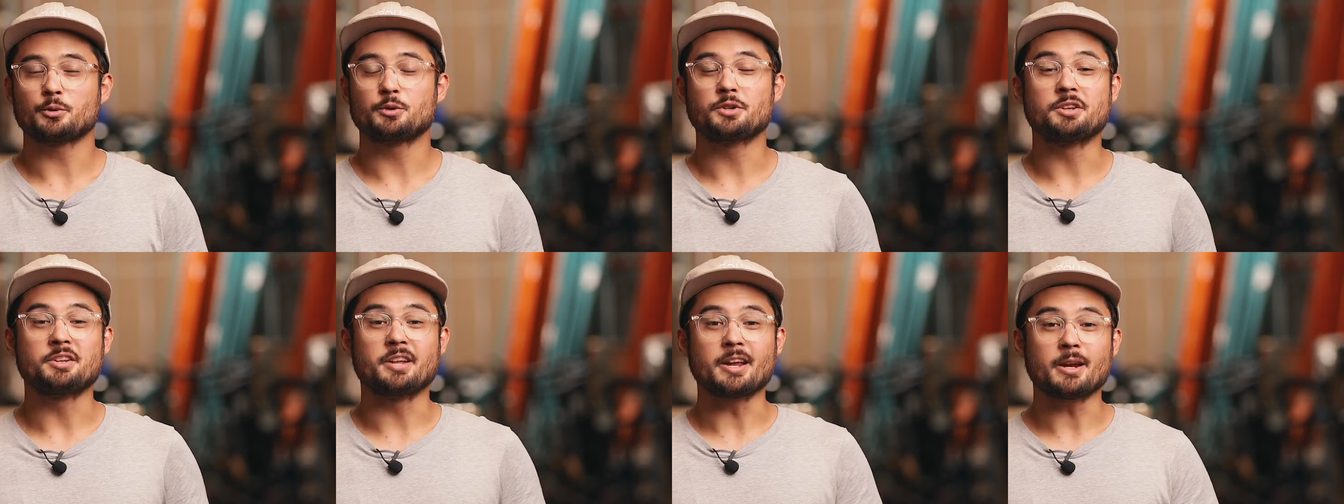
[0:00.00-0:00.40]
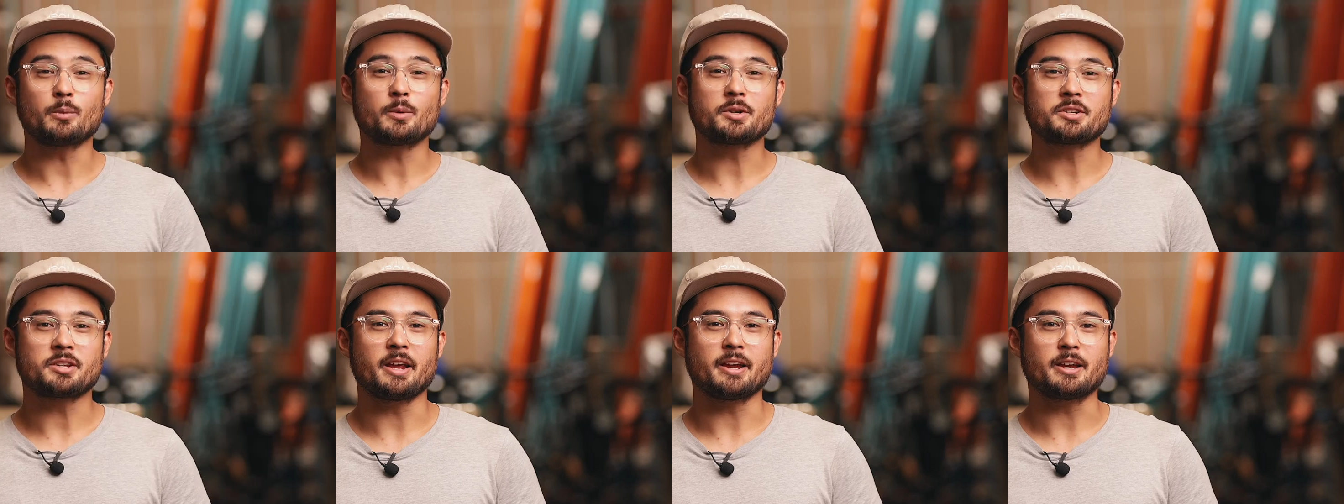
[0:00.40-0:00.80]
So today
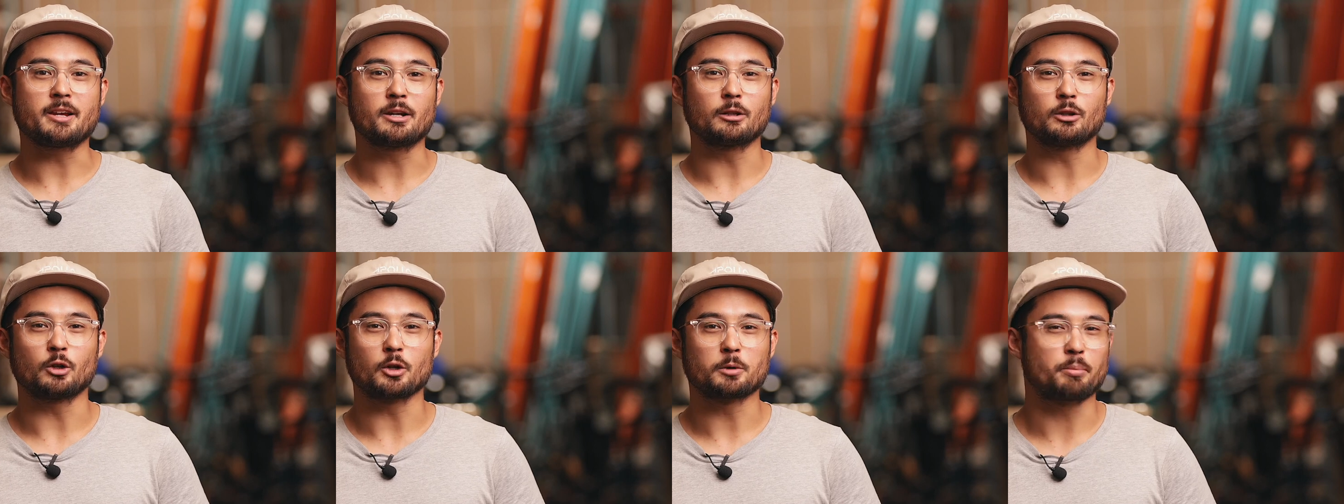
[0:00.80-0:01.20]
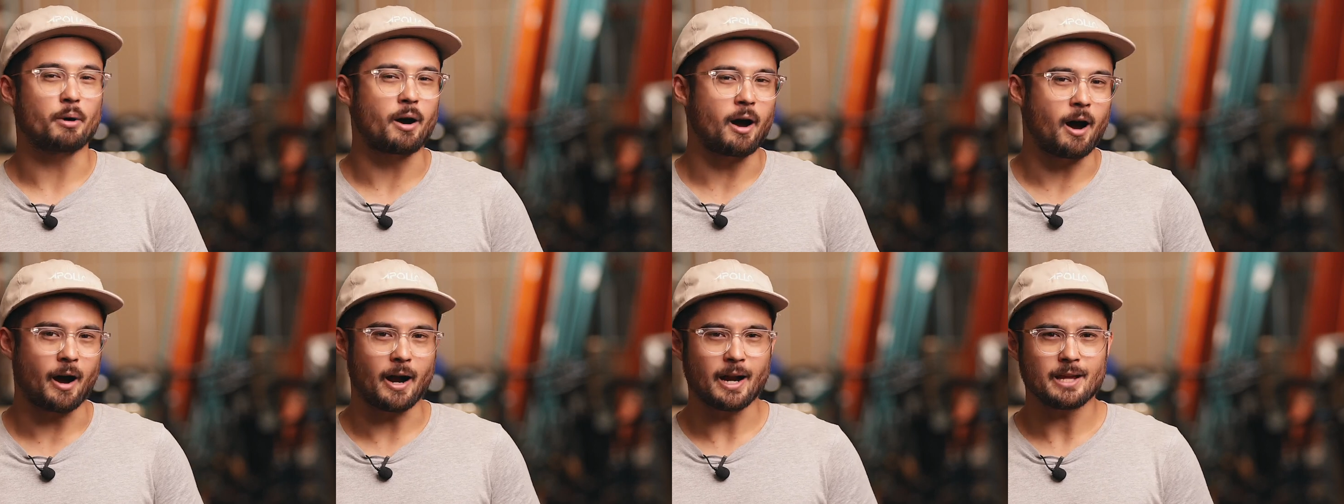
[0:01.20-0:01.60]
we're taking a look
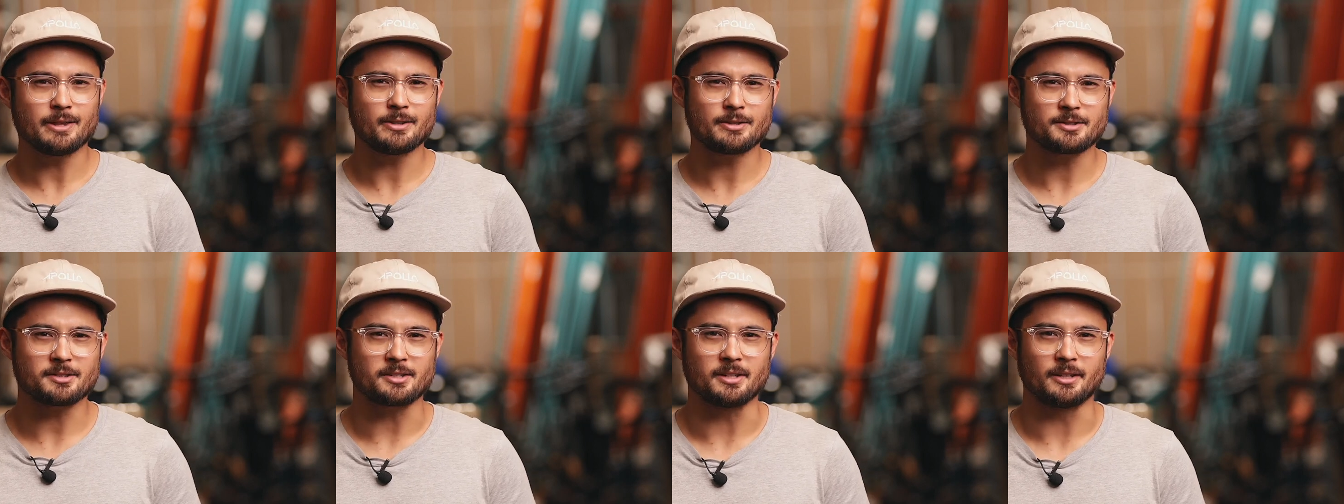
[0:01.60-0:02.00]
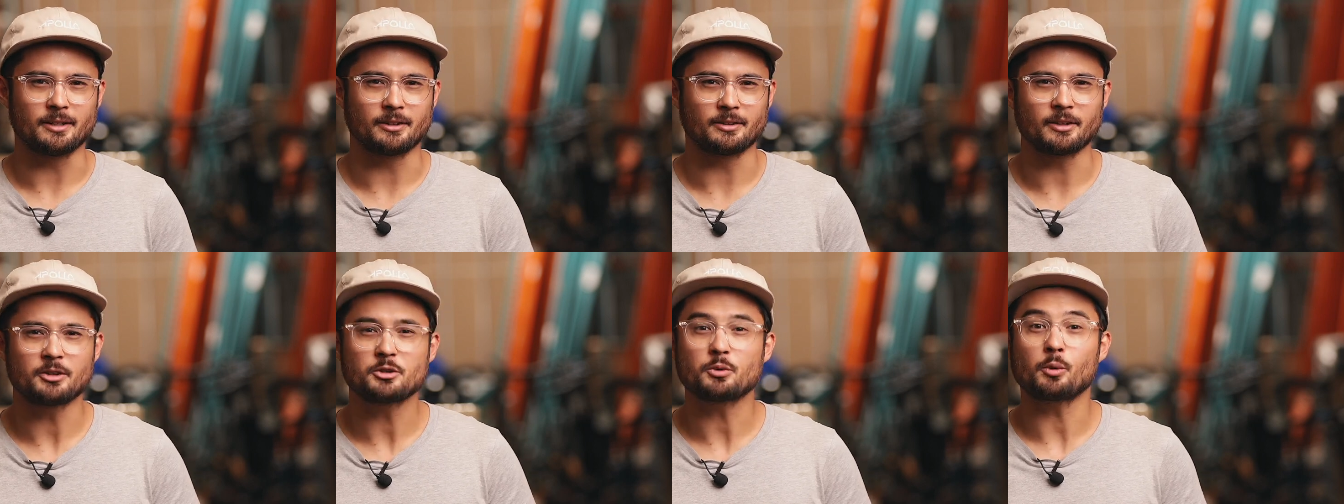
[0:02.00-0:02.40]
behind the
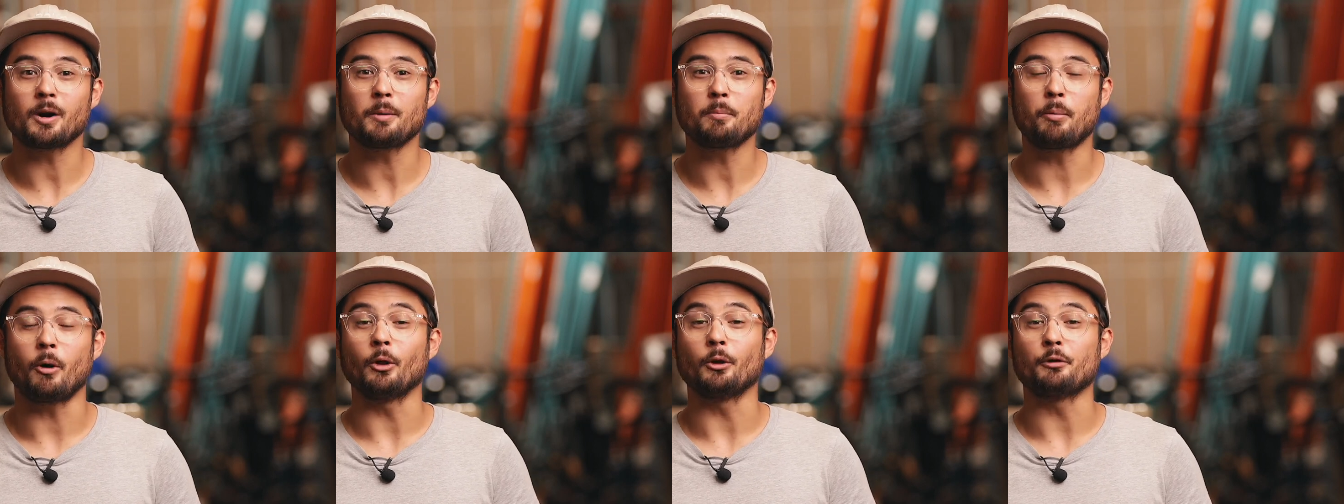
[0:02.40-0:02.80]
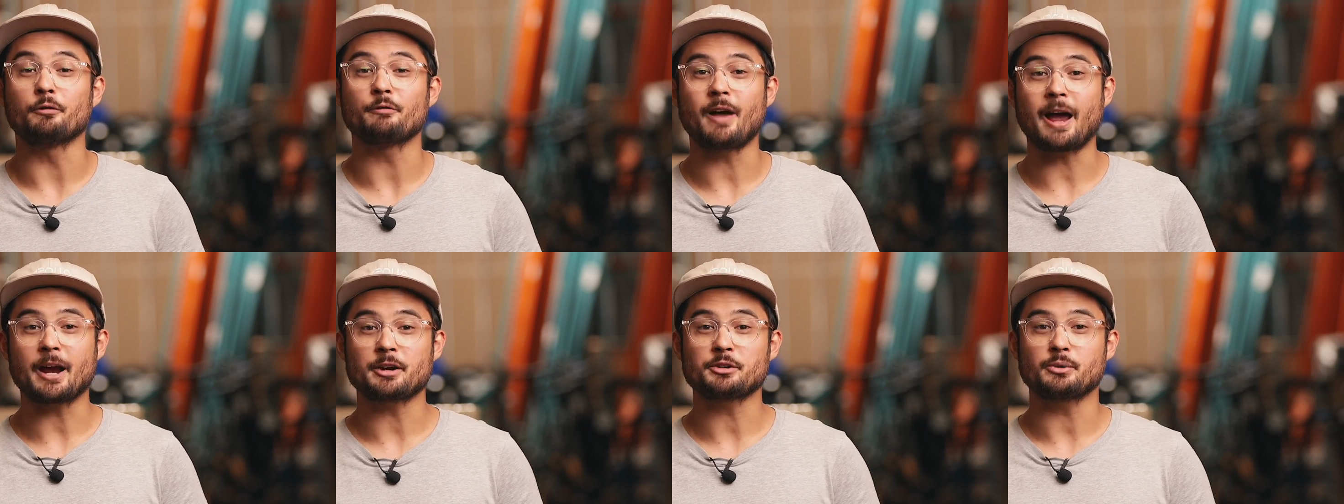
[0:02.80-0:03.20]
scenes into our Apollo
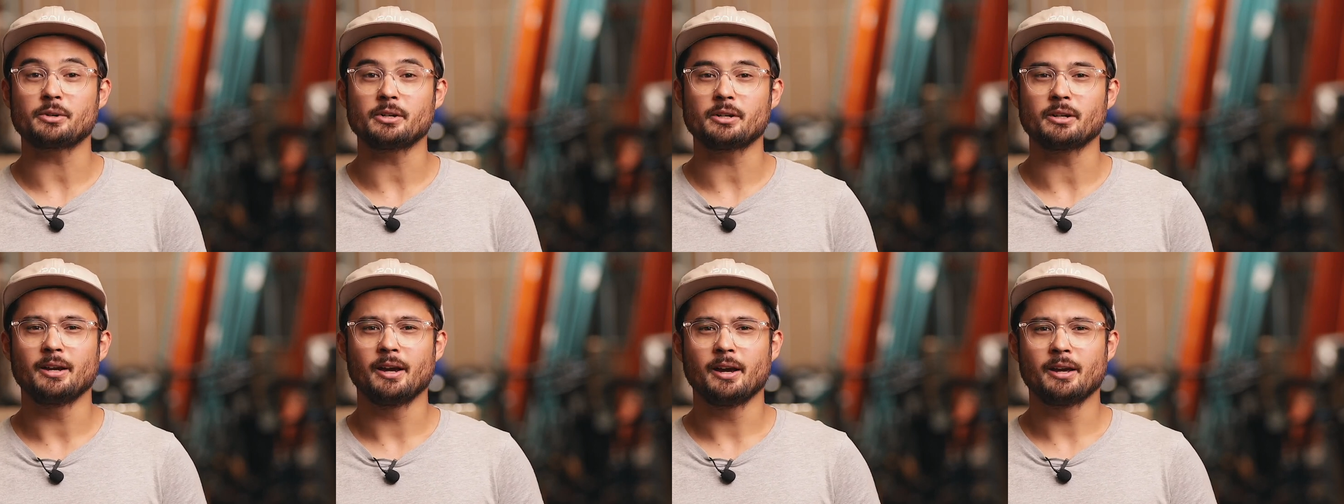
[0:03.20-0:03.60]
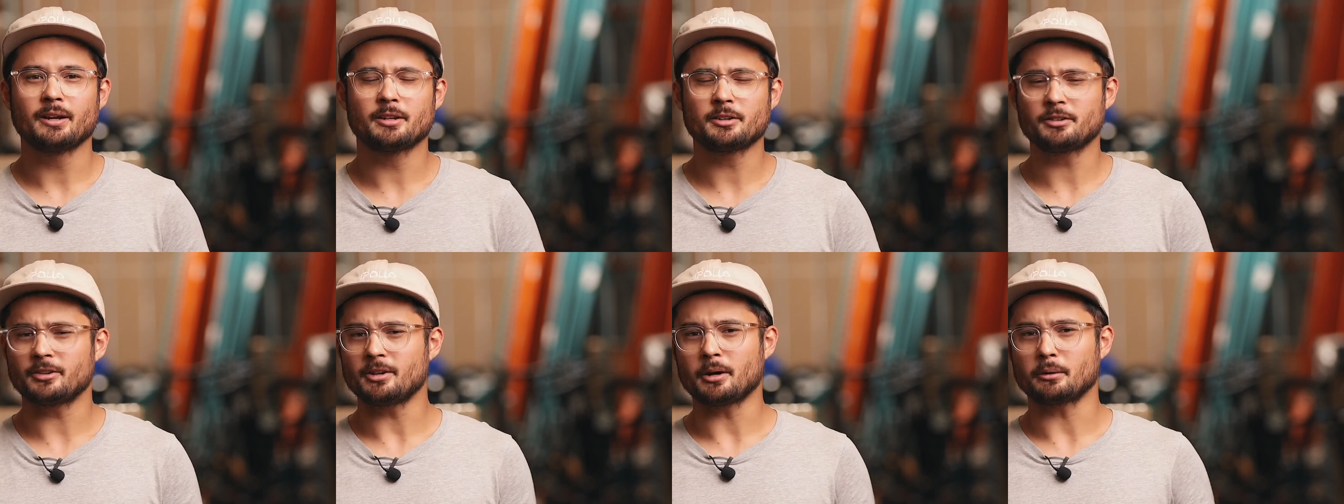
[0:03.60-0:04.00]
factory
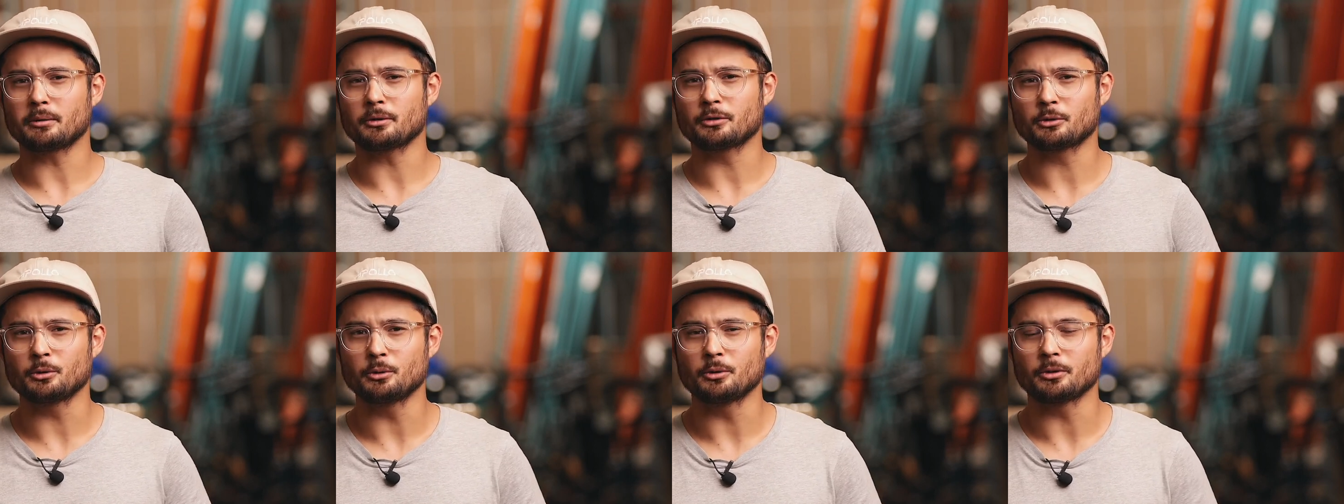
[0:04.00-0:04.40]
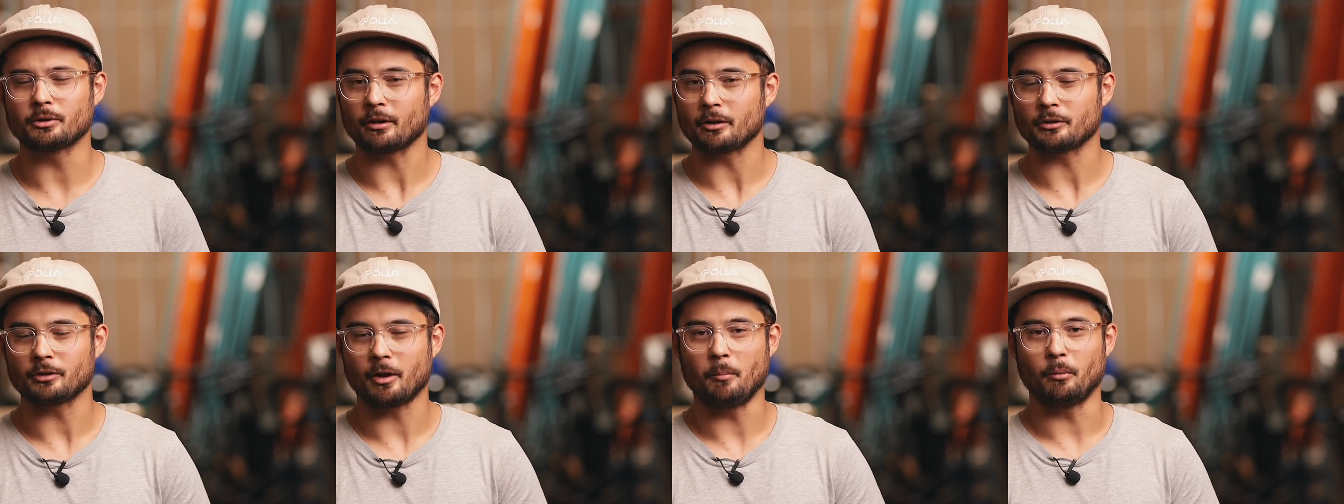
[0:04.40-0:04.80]
to see how our scooters
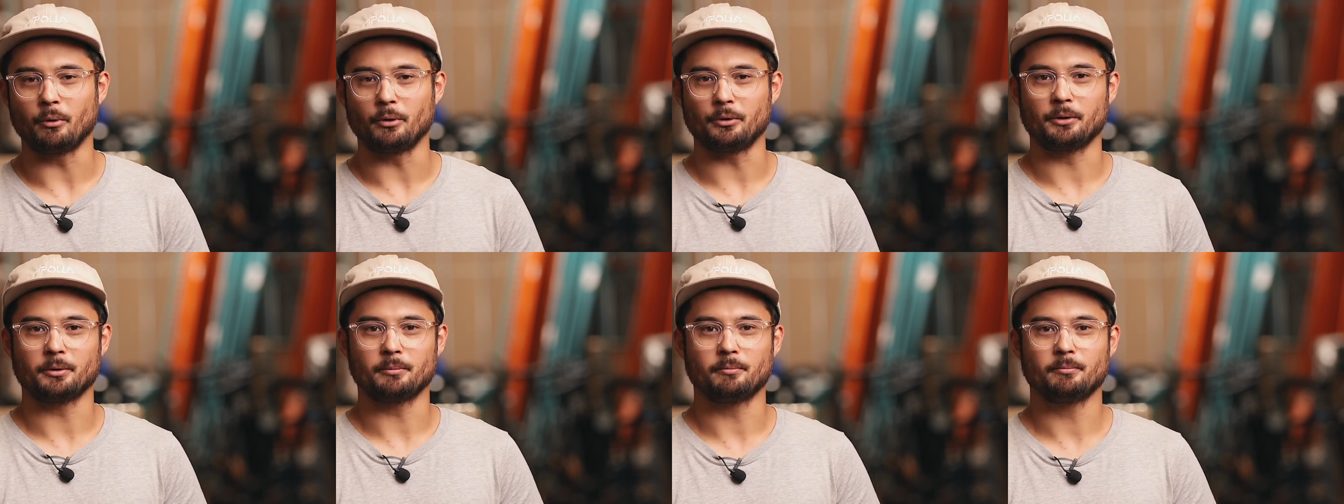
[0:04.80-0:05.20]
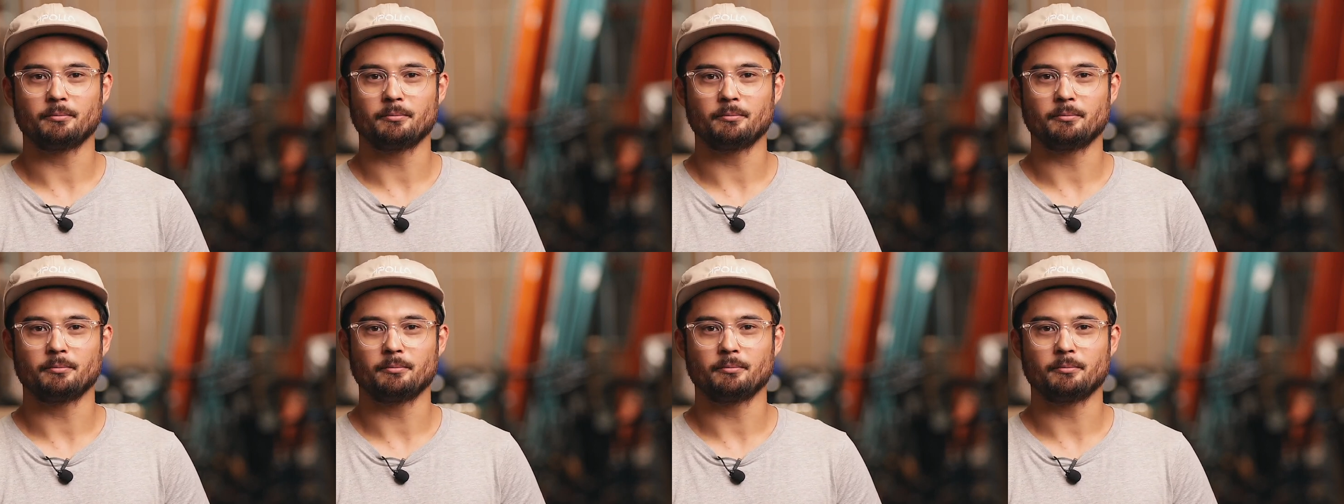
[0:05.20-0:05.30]
are assembled.